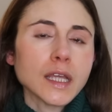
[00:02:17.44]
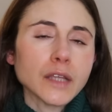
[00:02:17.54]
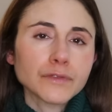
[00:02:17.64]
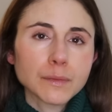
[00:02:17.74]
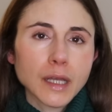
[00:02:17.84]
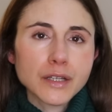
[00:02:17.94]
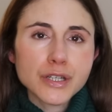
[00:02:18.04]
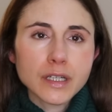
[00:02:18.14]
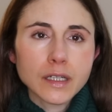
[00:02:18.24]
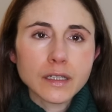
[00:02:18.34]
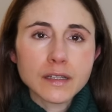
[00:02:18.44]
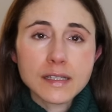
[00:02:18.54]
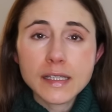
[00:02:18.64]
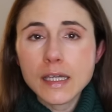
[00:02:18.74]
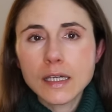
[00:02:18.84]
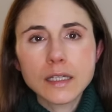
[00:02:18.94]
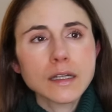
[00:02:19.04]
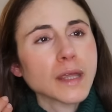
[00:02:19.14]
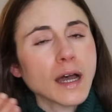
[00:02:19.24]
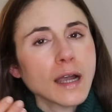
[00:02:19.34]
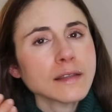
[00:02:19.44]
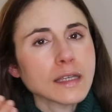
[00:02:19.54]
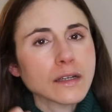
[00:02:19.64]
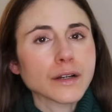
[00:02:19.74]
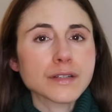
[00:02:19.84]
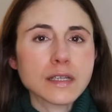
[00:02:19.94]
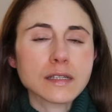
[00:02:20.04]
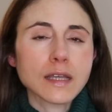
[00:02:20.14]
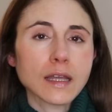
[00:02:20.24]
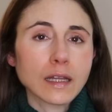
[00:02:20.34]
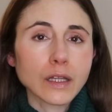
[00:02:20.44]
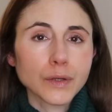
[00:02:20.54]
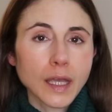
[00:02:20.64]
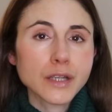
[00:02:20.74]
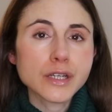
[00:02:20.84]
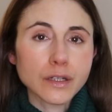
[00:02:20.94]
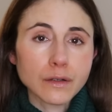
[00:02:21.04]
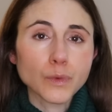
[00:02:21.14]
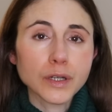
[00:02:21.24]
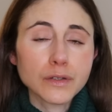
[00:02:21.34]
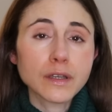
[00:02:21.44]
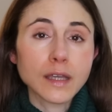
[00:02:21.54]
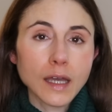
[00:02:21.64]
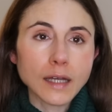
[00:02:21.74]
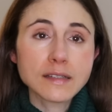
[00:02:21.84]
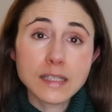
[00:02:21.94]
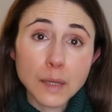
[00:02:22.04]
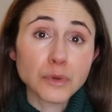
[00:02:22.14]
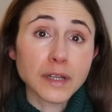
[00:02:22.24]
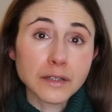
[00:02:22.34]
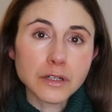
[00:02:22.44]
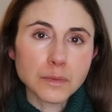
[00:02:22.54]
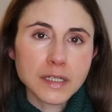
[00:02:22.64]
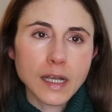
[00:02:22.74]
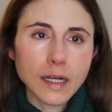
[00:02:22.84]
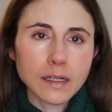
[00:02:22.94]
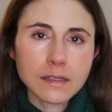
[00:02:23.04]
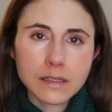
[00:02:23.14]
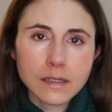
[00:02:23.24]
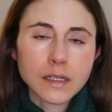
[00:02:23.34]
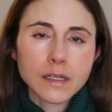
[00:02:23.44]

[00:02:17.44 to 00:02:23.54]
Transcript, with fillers: inflammation in the skin. Behind the ears is a location where you can get seborrheic dermatitis.